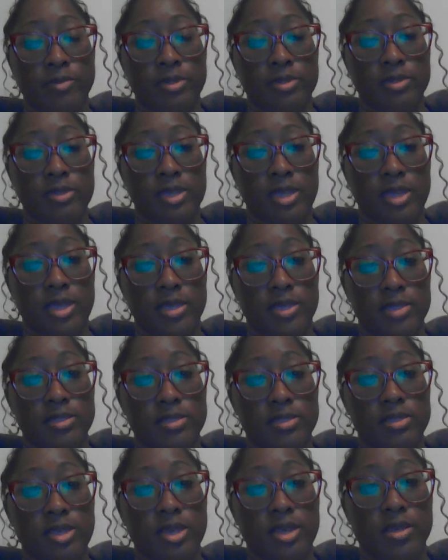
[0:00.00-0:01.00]

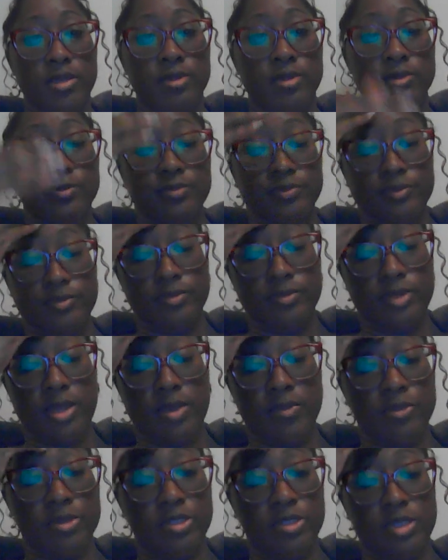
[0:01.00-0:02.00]
says,
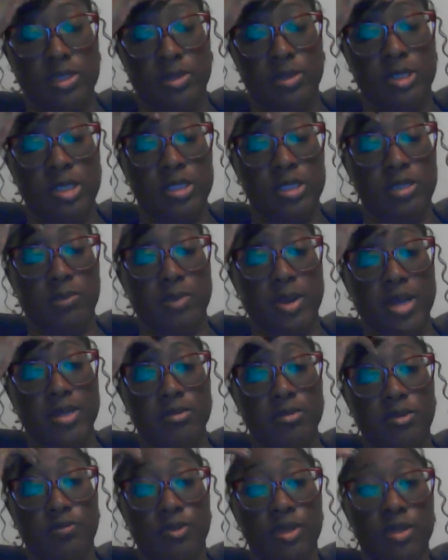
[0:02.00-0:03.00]
which is just a
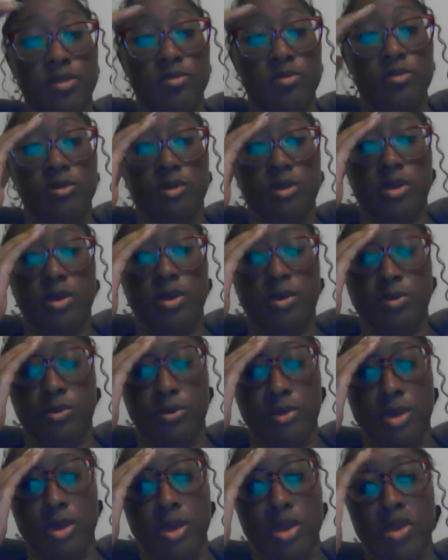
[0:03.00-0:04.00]
box of things to know,
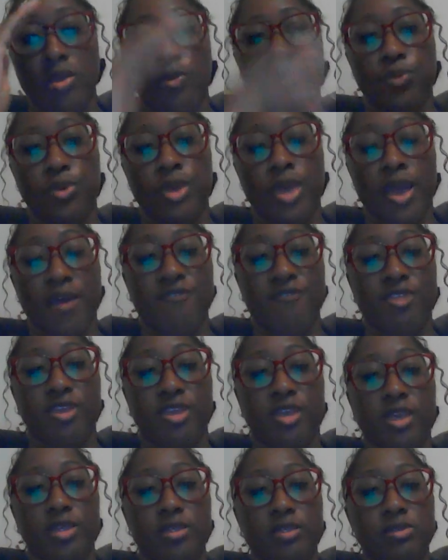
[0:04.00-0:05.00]
we have
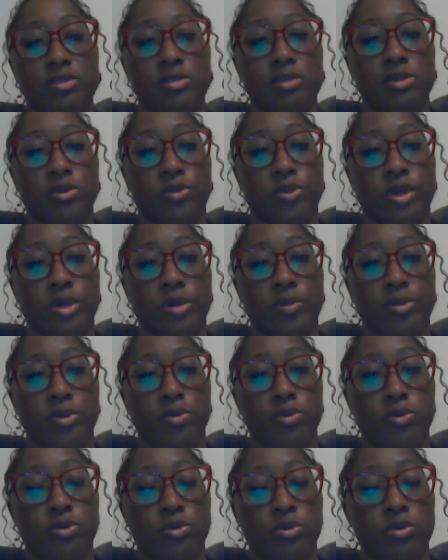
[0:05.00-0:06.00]
the
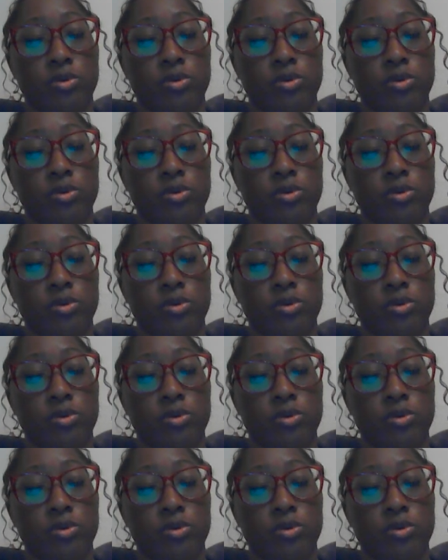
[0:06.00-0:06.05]
cerebral